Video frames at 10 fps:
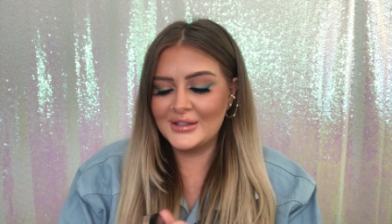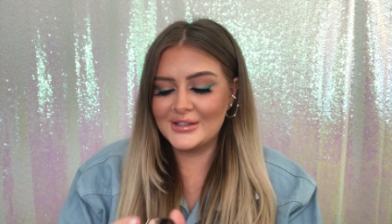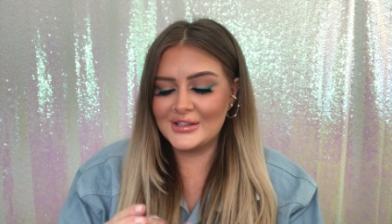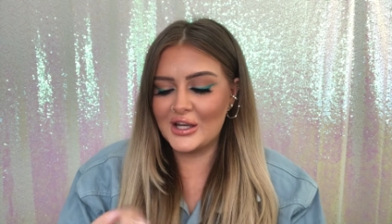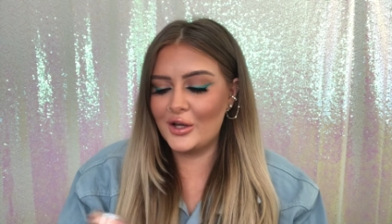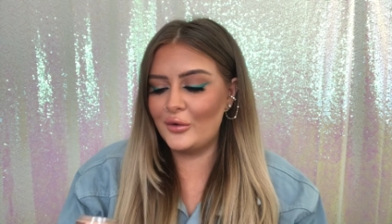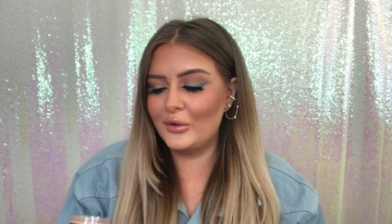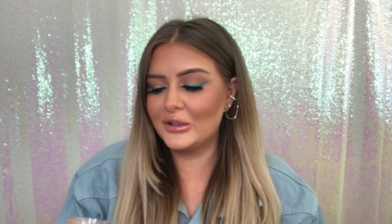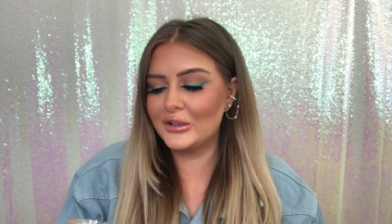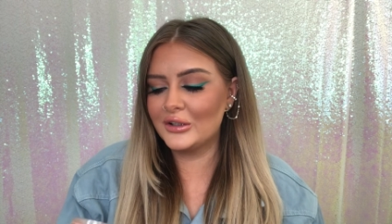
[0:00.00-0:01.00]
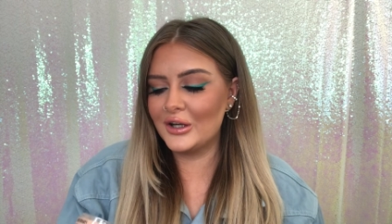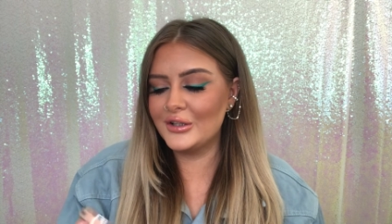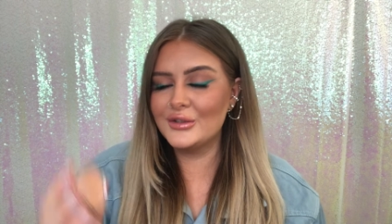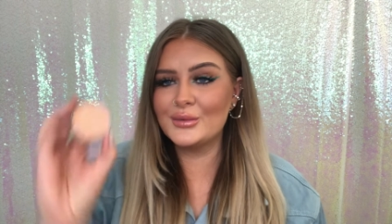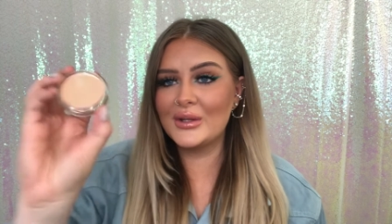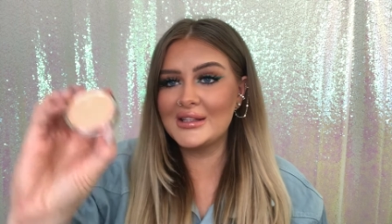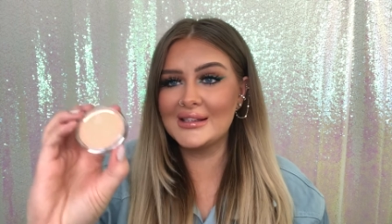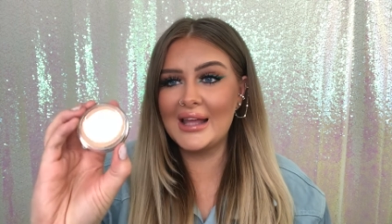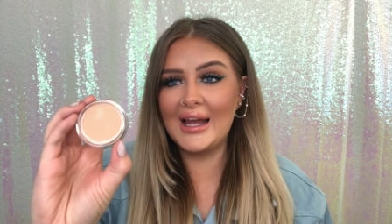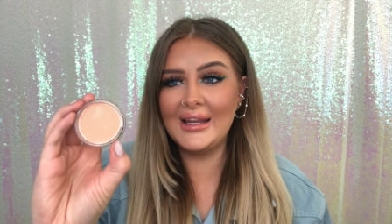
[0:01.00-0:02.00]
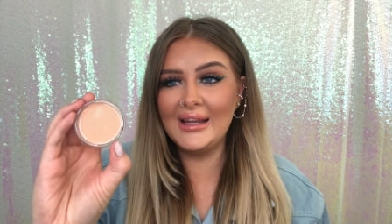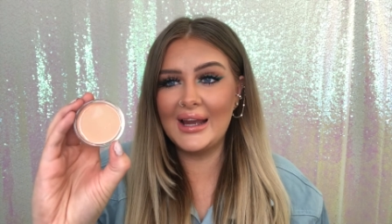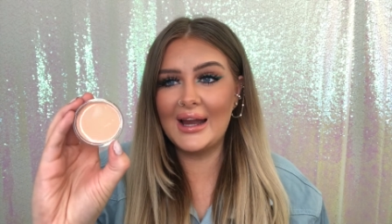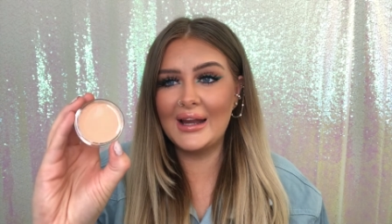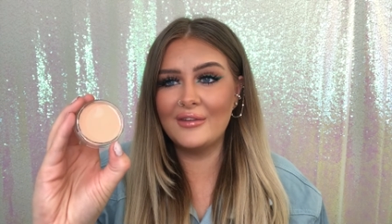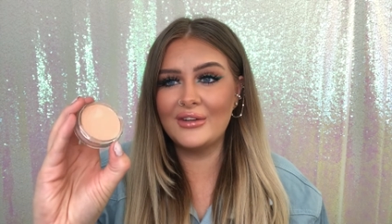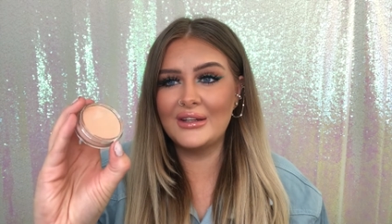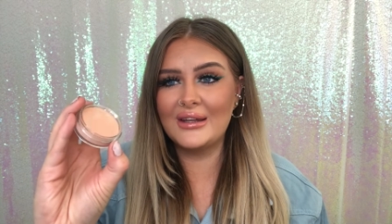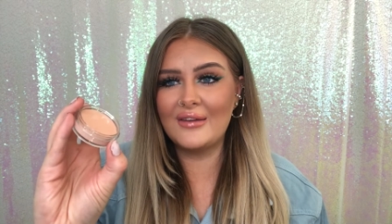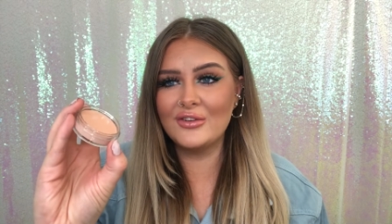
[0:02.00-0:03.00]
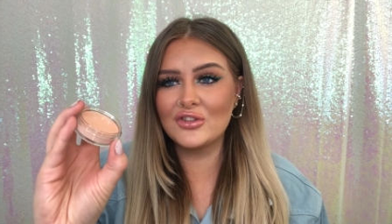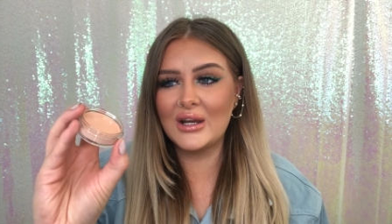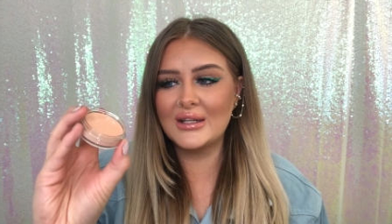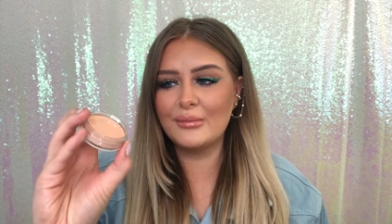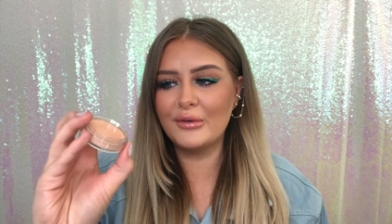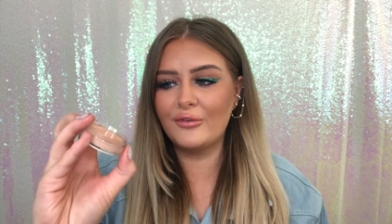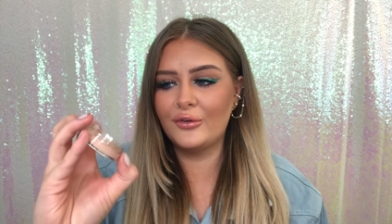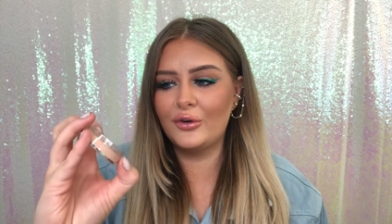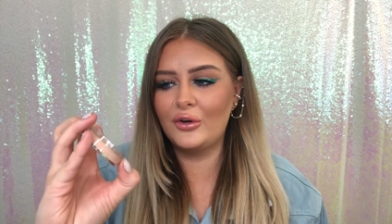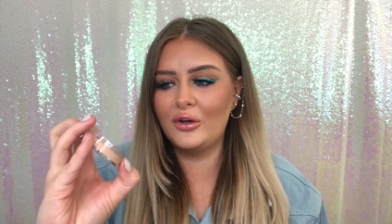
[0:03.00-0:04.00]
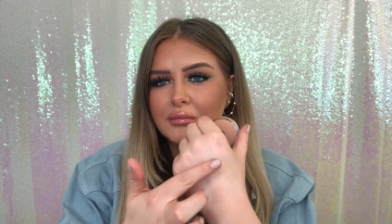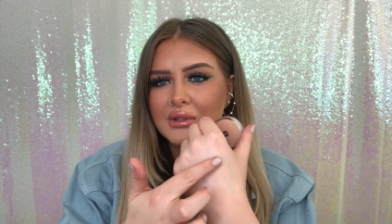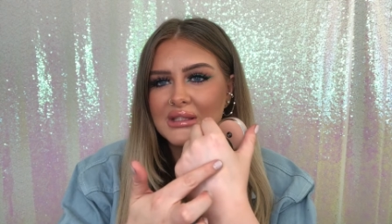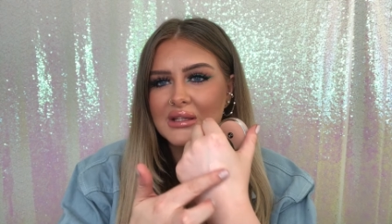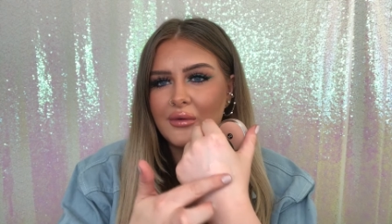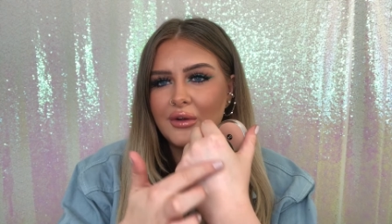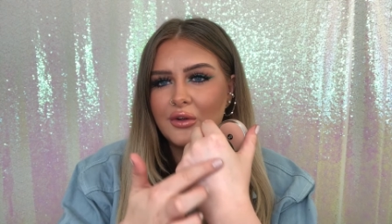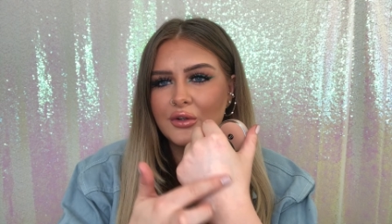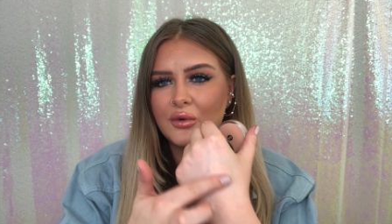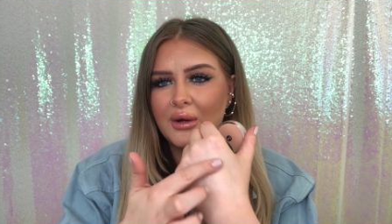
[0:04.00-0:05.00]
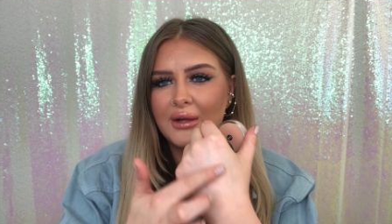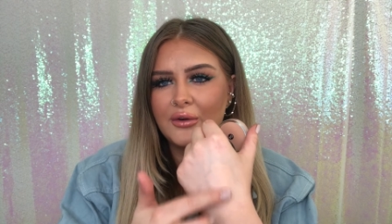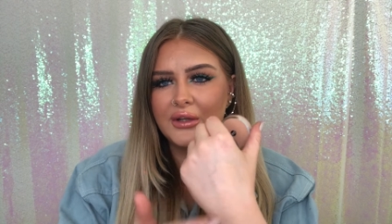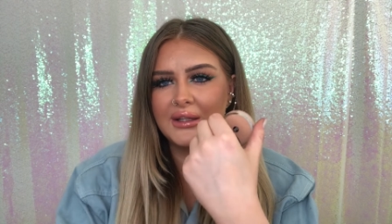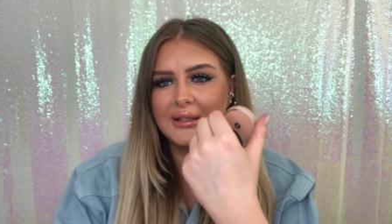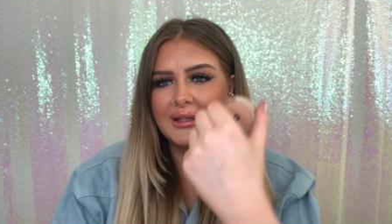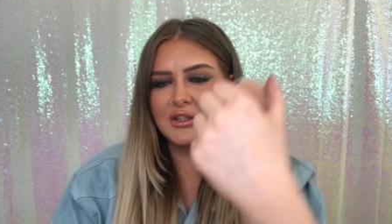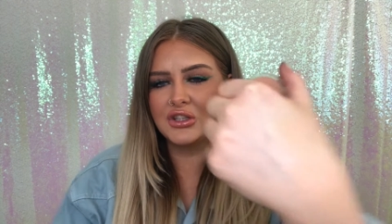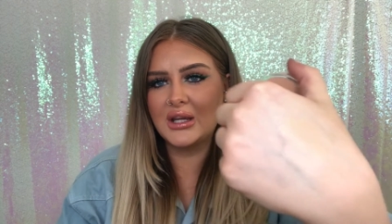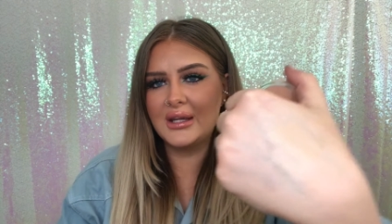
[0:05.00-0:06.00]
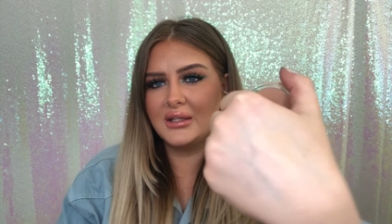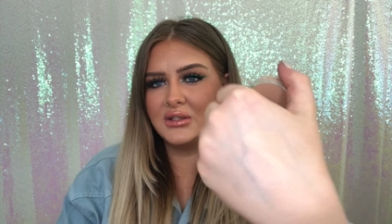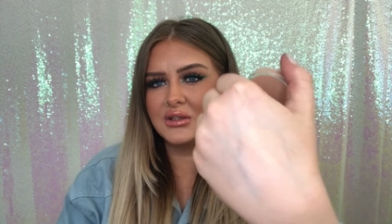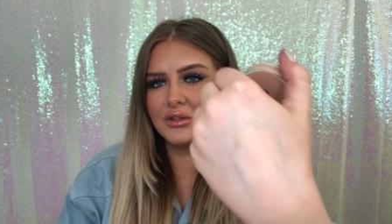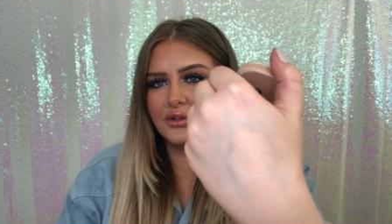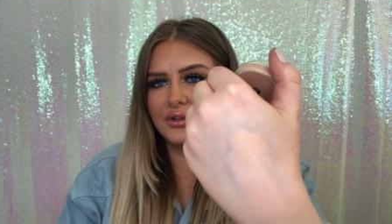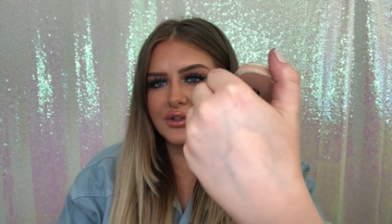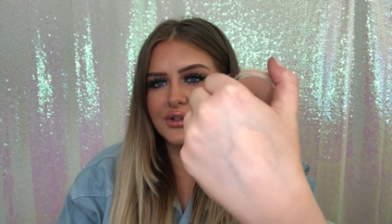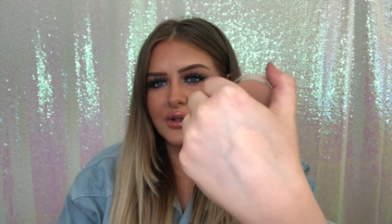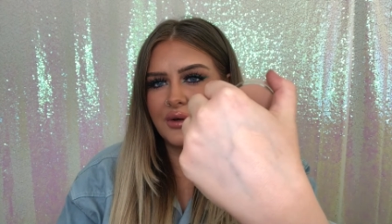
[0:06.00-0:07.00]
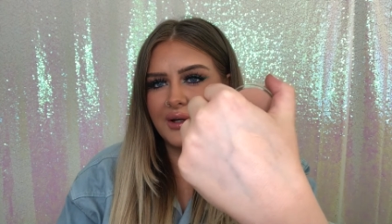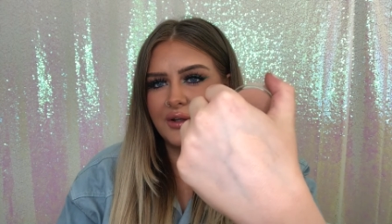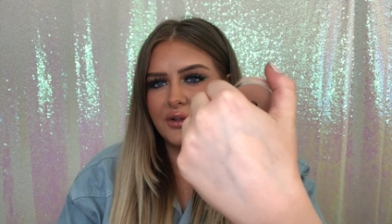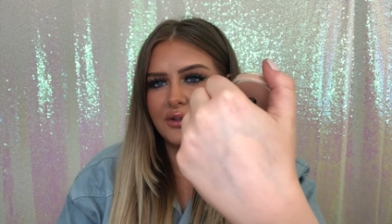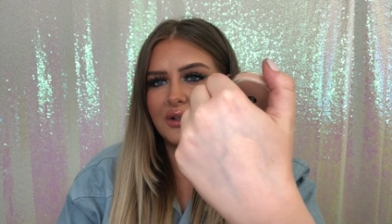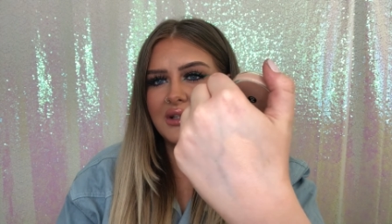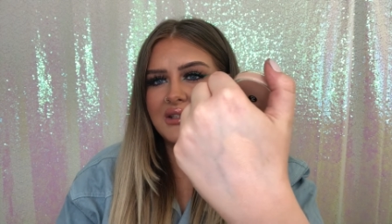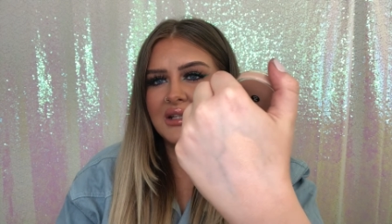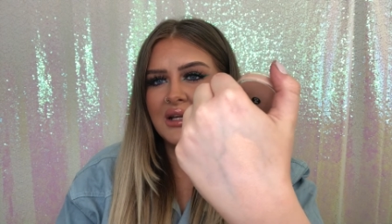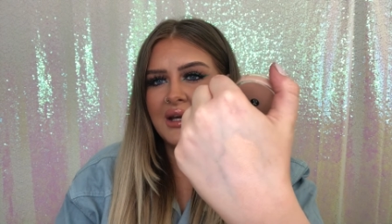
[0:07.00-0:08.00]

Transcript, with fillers: So God knows what it's like, I've never tried it before. It's going on quite oily, shade looks quite good,